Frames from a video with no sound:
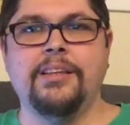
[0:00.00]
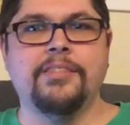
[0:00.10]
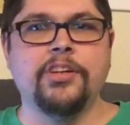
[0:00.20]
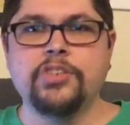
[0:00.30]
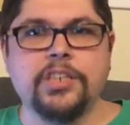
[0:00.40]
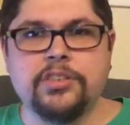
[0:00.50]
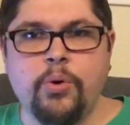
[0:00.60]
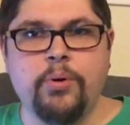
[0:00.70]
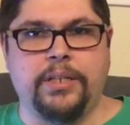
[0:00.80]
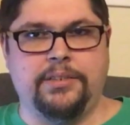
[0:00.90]
they're just
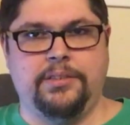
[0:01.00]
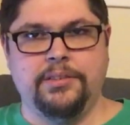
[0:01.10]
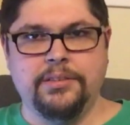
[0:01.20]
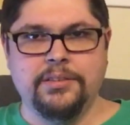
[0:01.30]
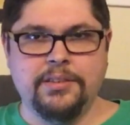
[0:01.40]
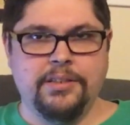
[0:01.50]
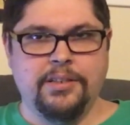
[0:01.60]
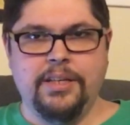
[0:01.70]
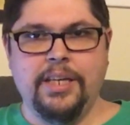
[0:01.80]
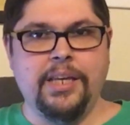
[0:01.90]
toys.
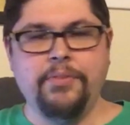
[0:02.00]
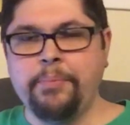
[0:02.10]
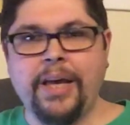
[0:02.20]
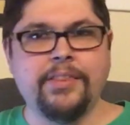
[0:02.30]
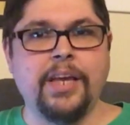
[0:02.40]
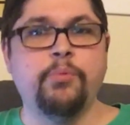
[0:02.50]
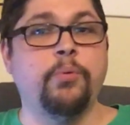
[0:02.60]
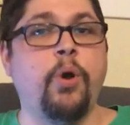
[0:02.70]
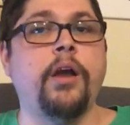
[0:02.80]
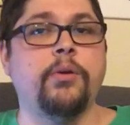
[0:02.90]
Even back then, we
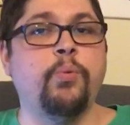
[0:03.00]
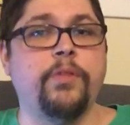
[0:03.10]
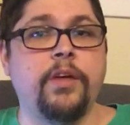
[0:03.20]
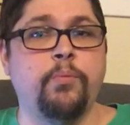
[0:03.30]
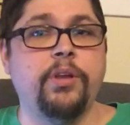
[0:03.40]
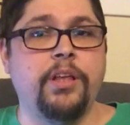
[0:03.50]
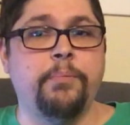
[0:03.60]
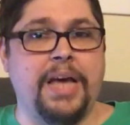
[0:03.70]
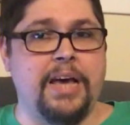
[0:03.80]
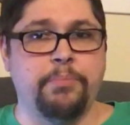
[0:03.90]
wanted them really
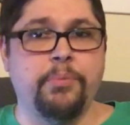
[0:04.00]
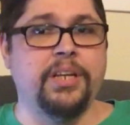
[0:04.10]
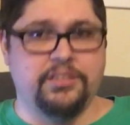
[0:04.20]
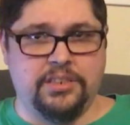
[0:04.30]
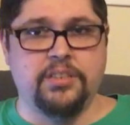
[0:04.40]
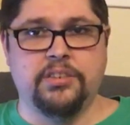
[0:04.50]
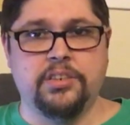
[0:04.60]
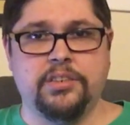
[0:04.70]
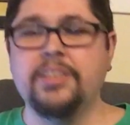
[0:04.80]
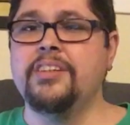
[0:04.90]
bad, but we still
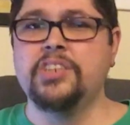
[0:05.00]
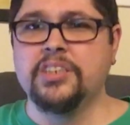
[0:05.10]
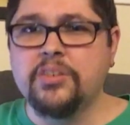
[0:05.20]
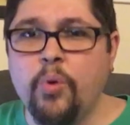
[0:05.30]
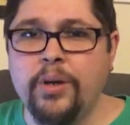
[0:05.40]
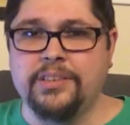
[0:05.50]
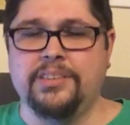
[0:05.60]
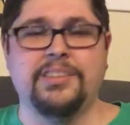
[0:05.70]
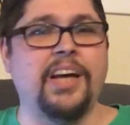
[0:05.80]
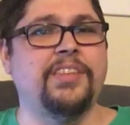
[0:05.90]
understood they're just toys.
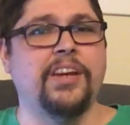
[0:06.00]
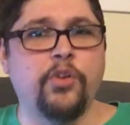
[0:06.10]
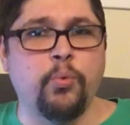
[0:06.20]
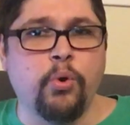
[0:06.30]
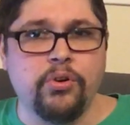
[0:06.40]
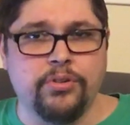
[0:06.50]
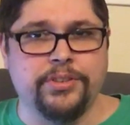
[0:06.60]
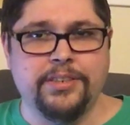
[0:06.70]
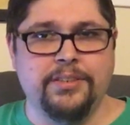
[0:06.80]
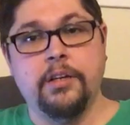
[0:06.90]
It's not the end of the world.
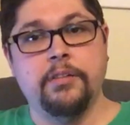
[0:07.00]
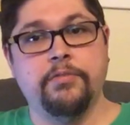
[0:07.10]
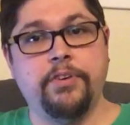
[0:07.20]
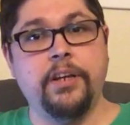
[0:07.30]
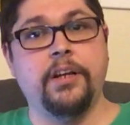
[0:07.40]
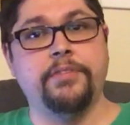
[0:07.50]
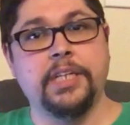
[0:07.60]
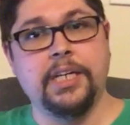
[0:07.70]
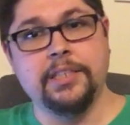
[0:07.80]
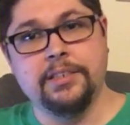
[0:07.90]
Funny enough, the
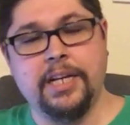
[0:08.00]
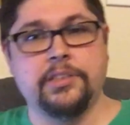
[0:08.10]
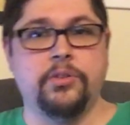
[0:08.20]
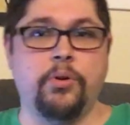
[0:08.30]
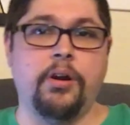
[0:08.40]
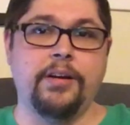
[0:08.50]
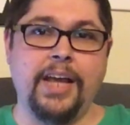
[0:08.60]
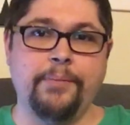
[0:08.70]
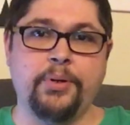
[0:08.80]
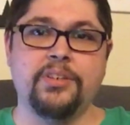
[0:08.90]
kids next door are
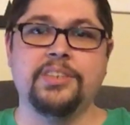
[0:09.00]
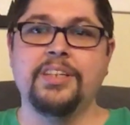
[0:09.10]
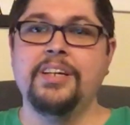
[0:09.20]
neighbors,